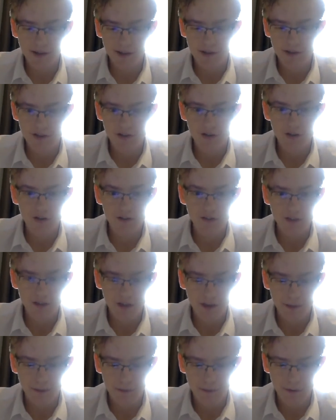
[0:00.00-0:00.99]
any shots at
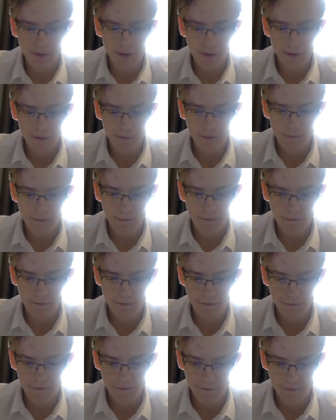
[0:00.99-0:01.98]
him. Oh.
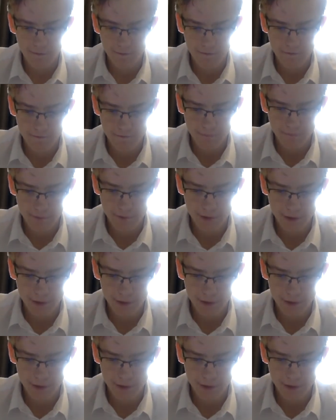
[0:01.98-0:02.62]
No.